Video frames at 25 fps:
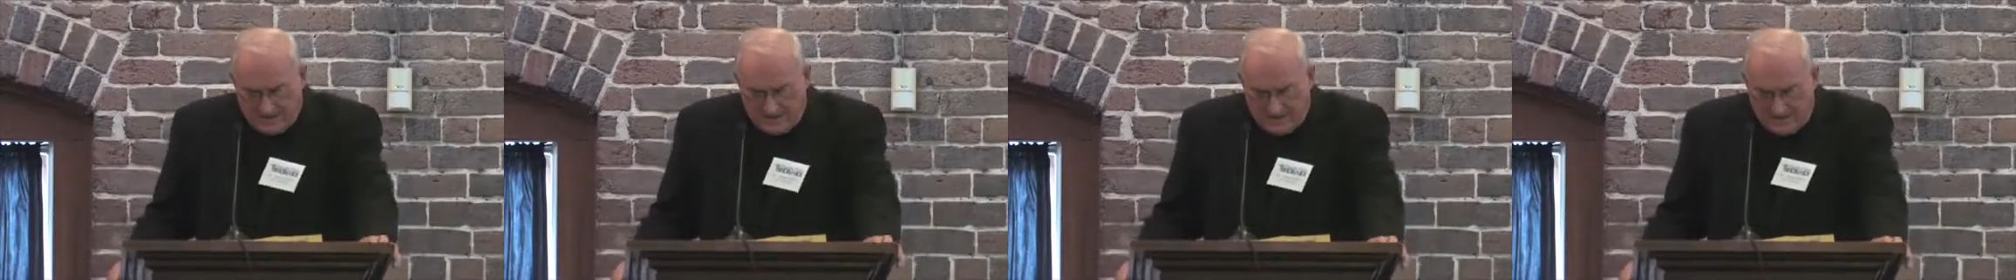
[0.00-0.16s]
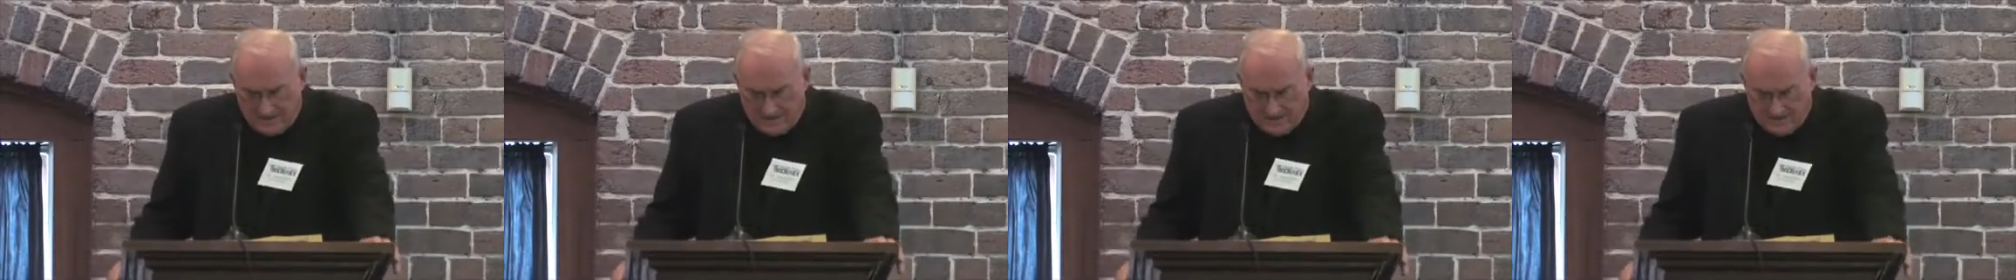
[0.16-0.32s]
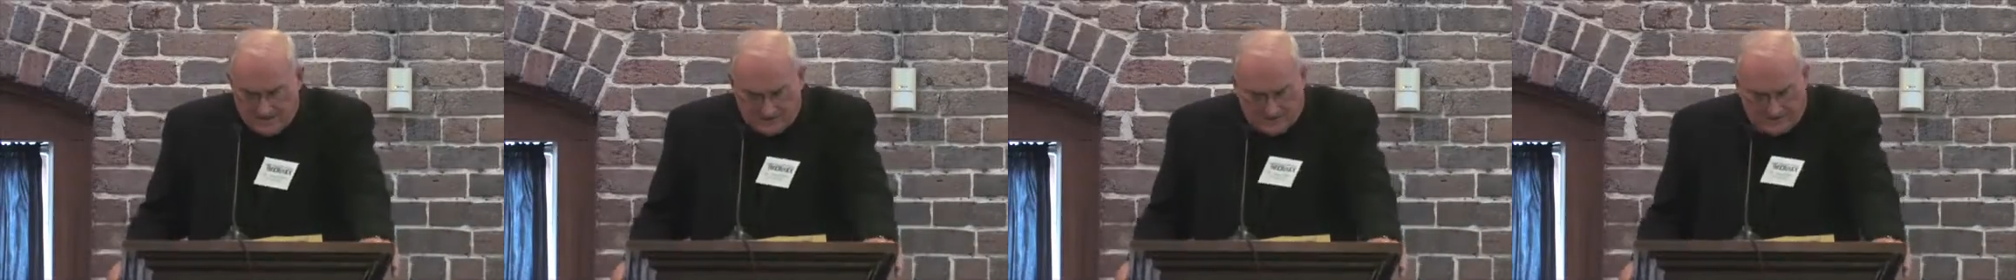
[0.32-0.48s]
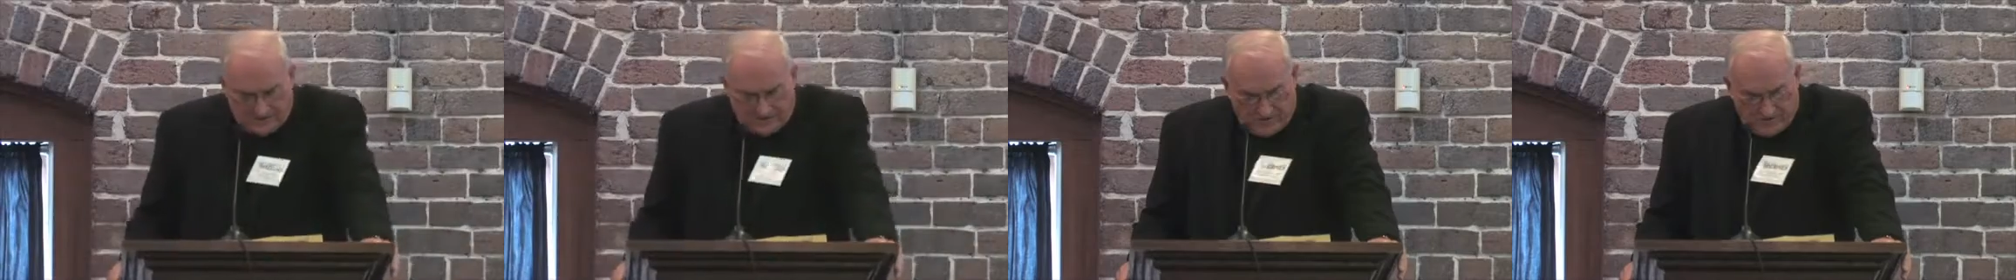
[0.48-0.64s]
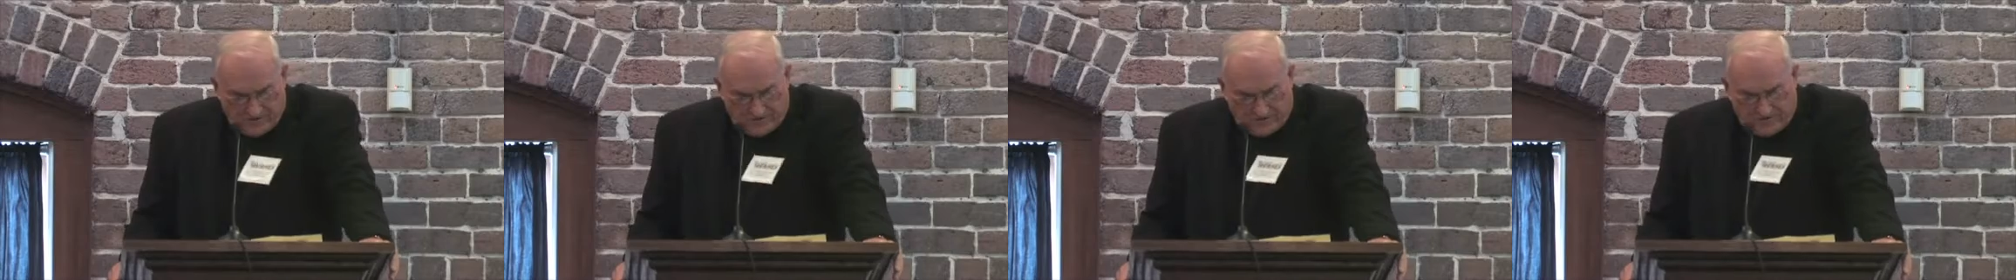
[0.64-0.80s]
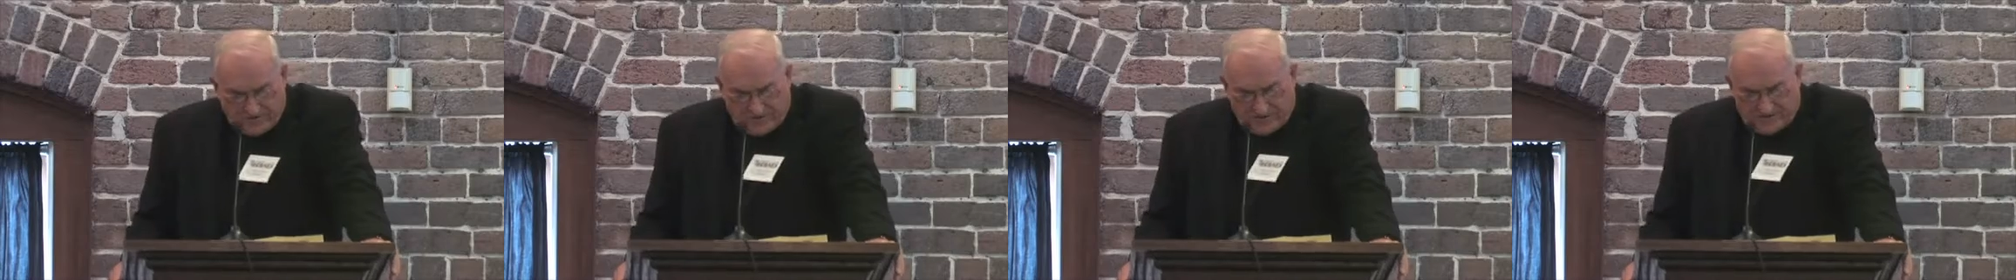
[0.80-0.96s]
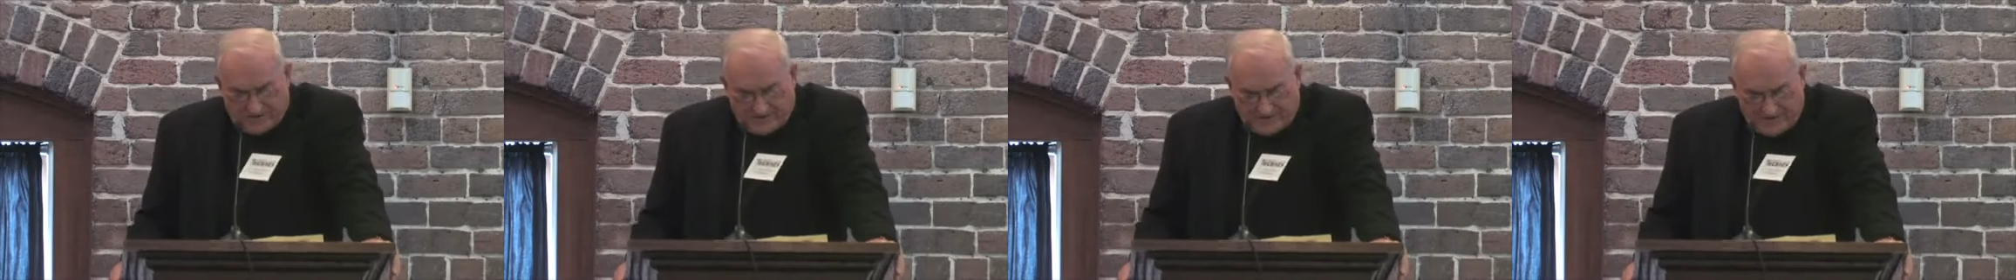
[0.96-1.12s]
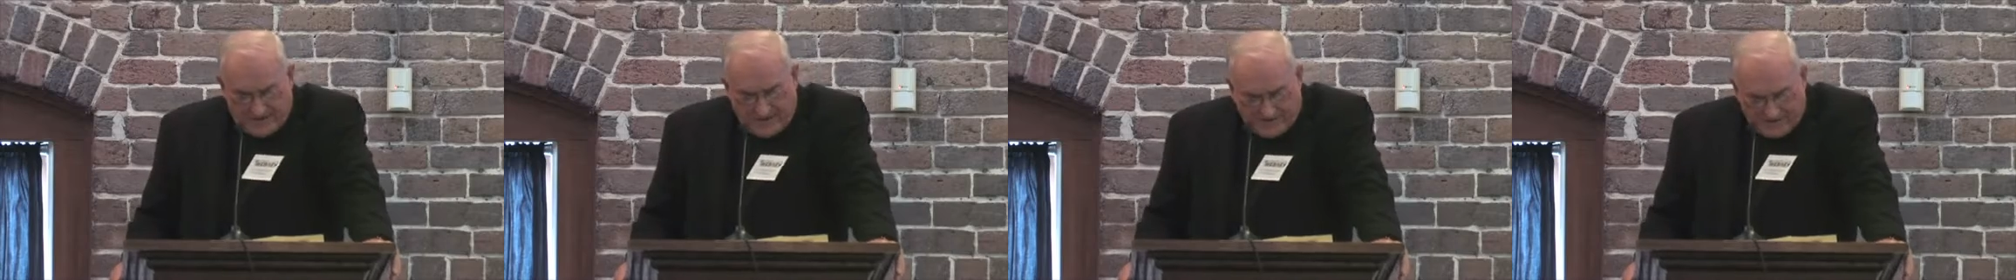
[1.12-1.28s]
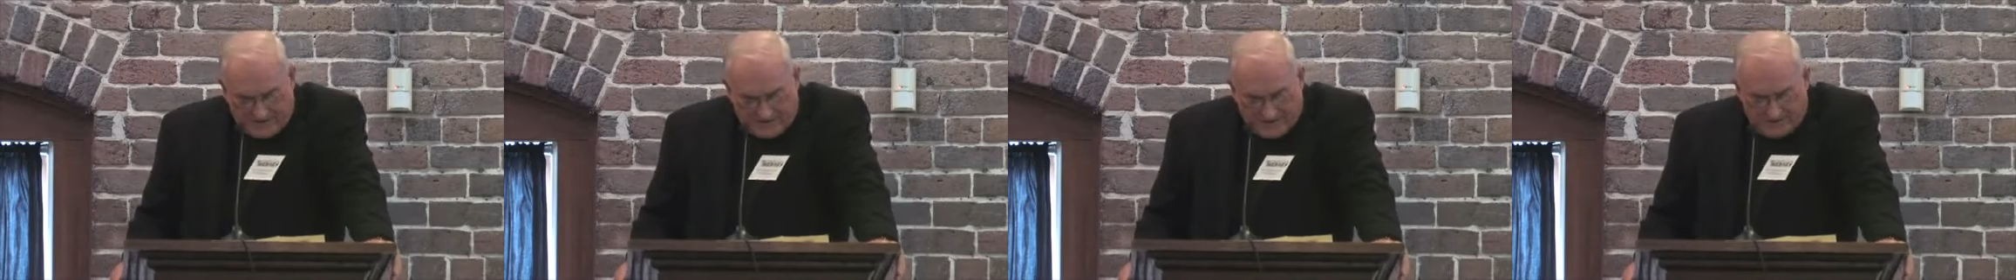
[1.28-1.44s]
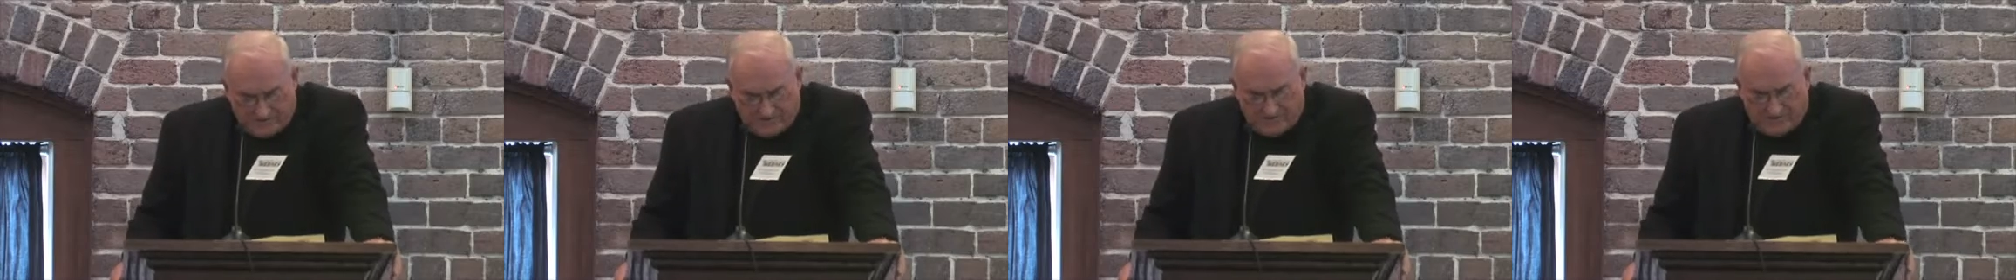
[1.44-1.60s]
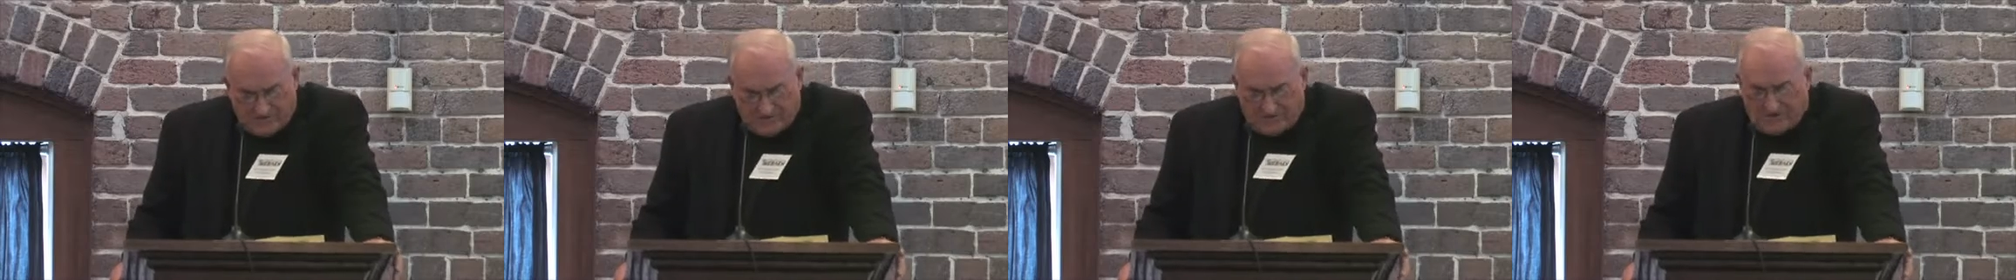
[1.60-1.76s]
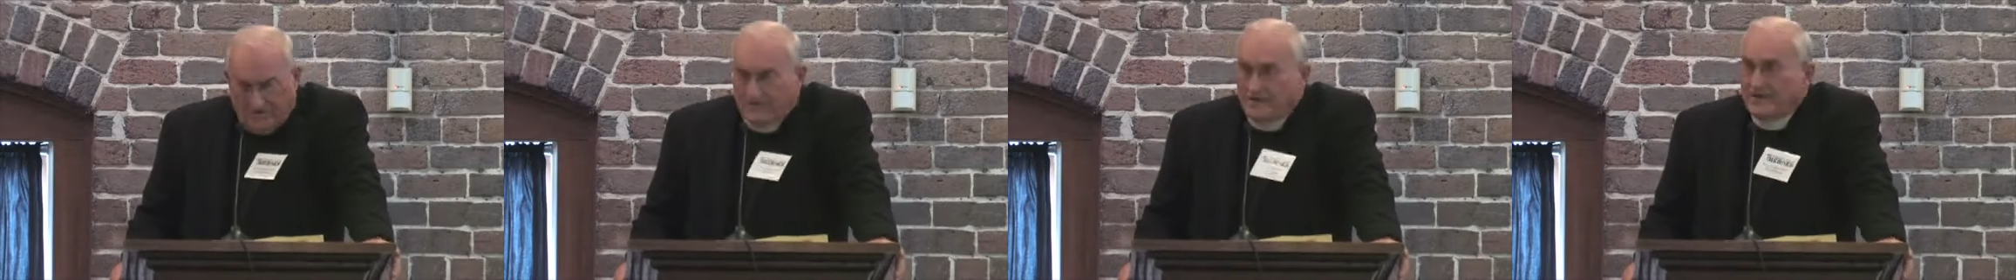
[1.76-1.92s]
I do know that I
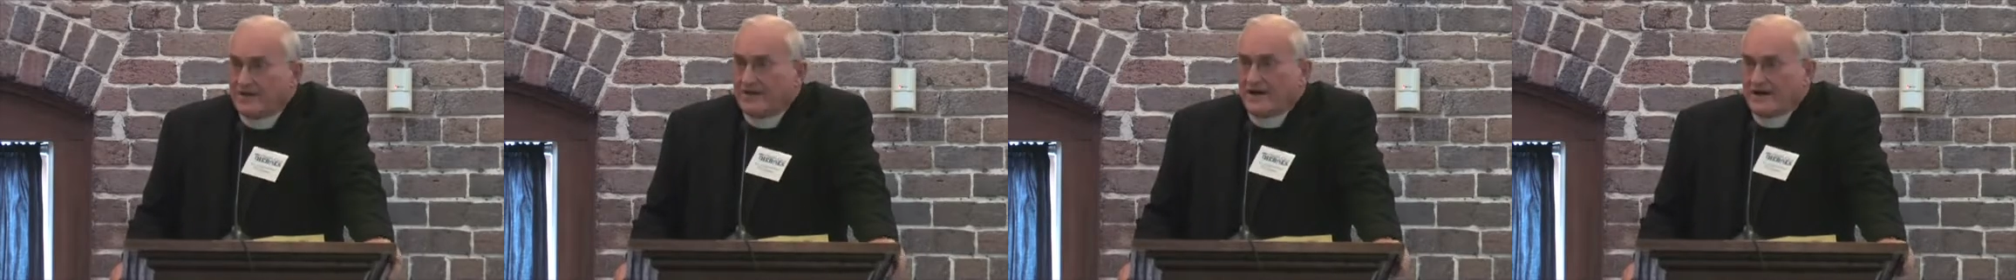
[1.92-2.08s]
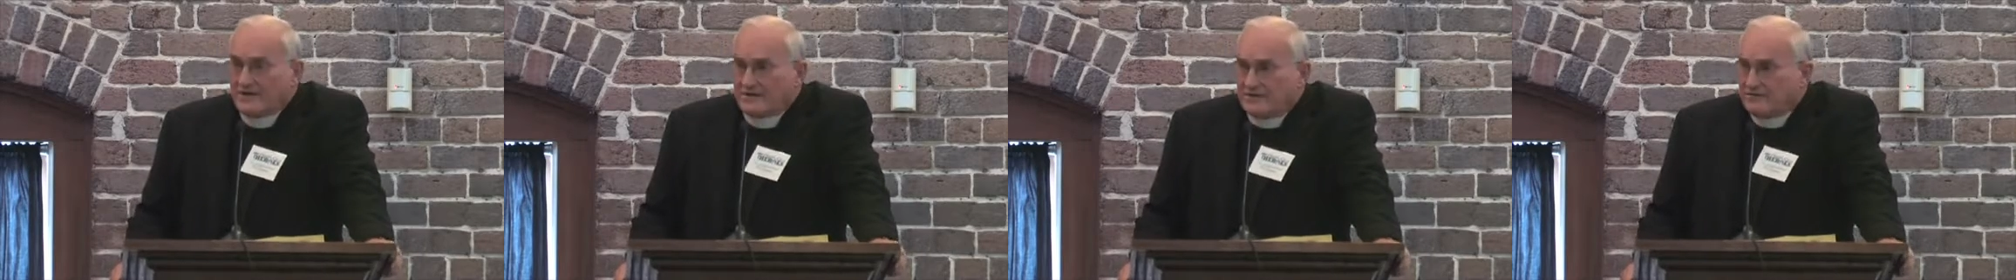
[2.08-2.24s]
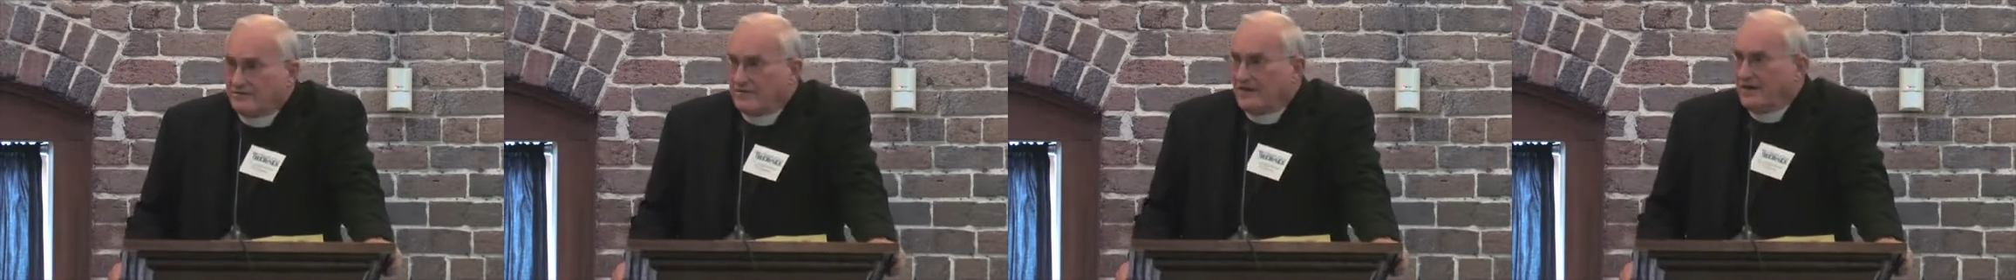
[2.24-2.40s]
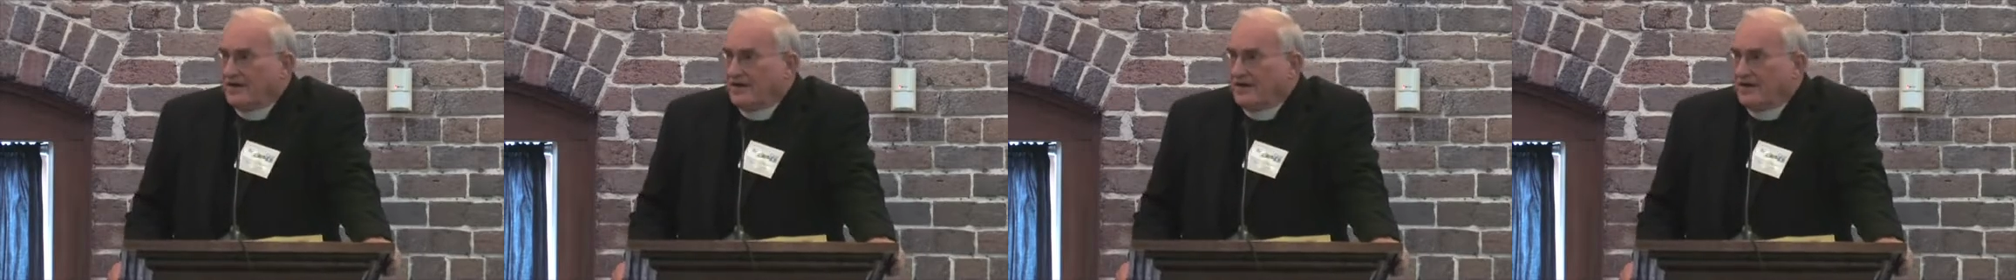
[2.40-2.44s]
do